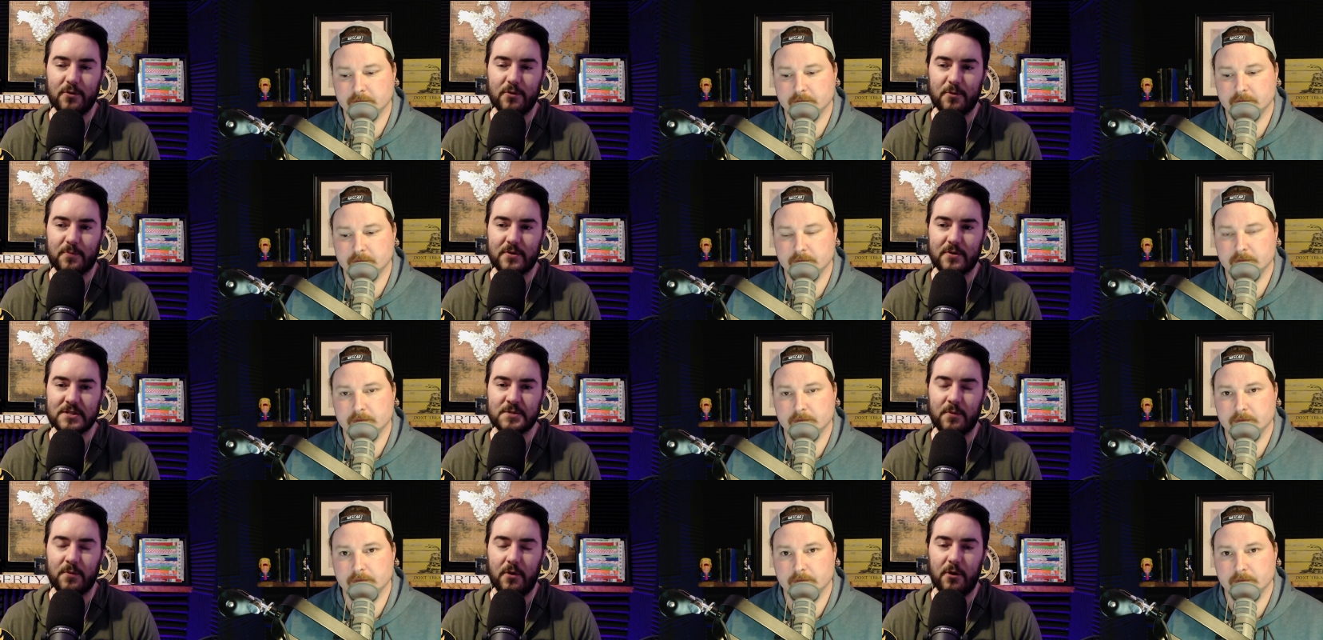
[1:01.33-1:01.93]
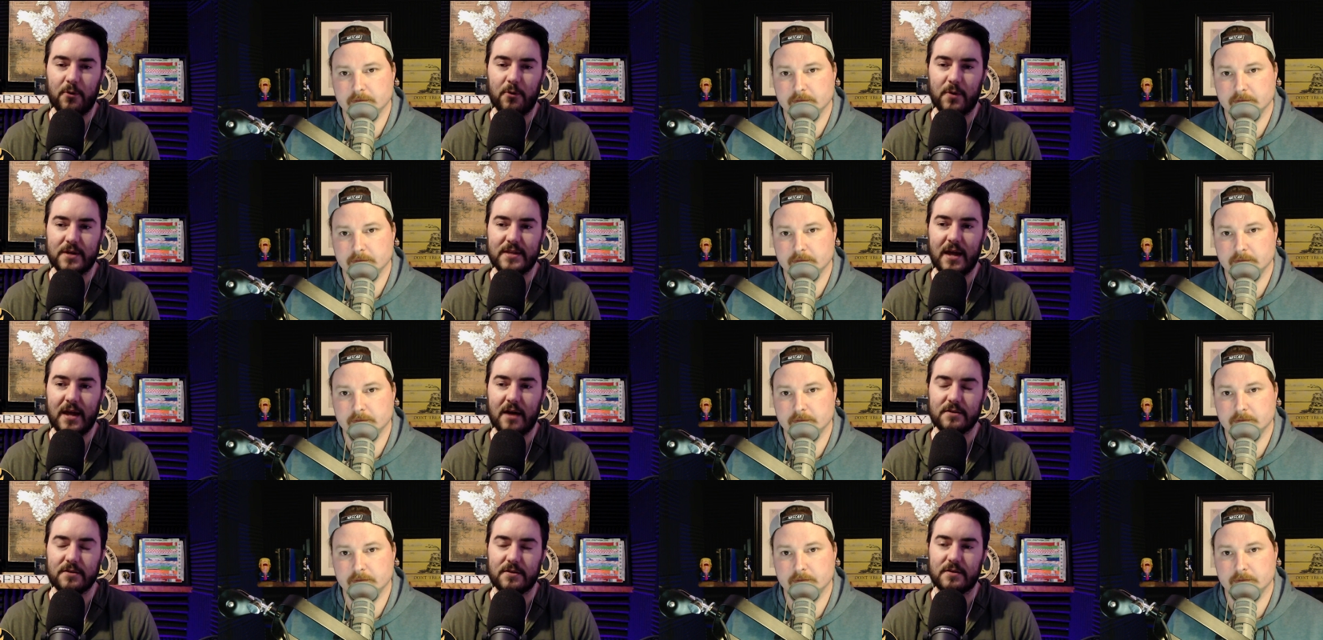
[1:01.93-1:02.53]
Speaker 1: the principle all the way
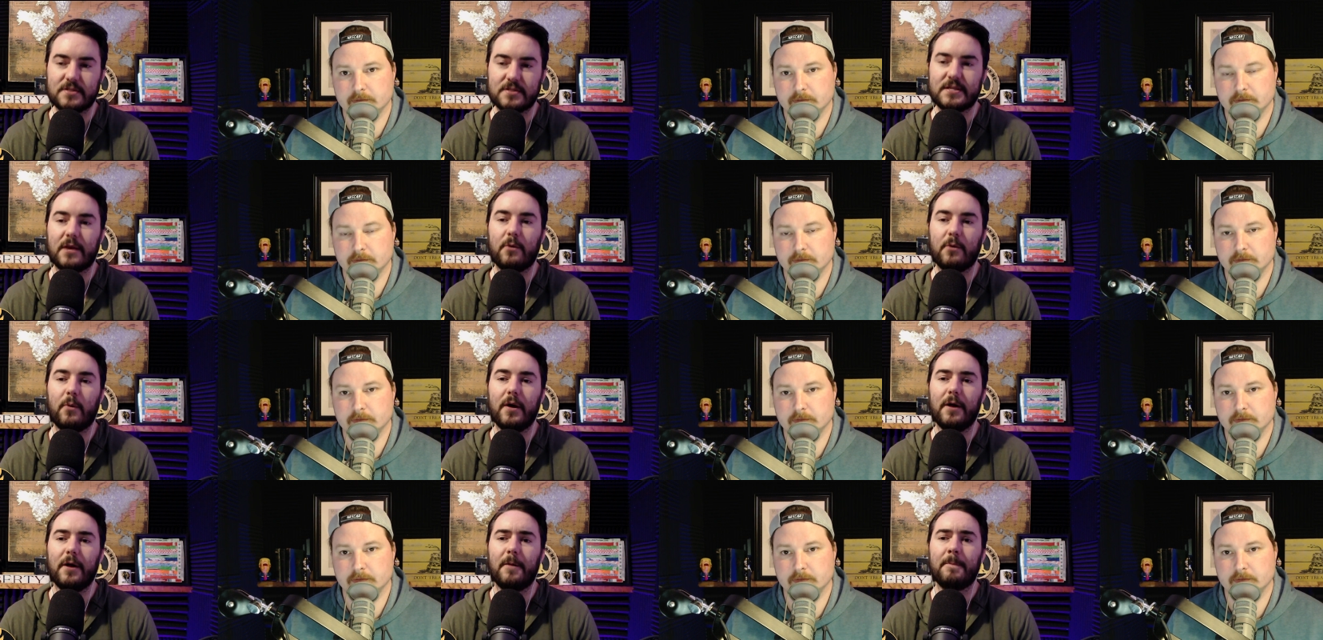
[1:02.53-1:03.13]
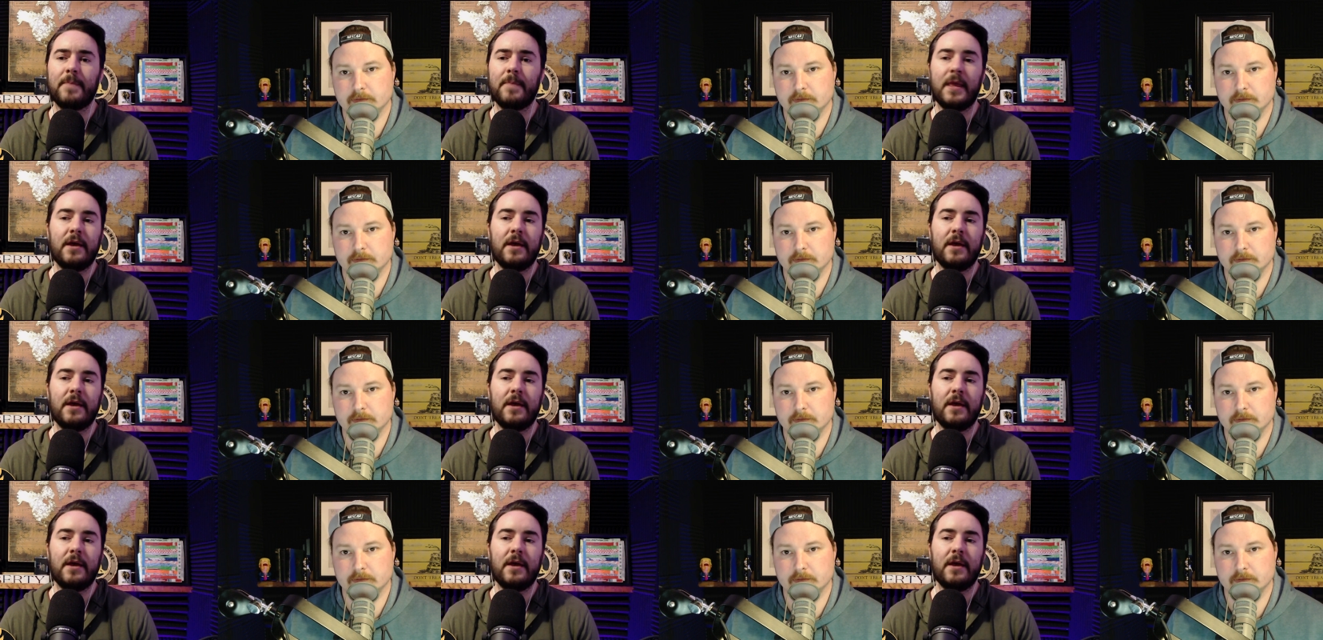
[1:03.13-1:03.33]
down and you say, well,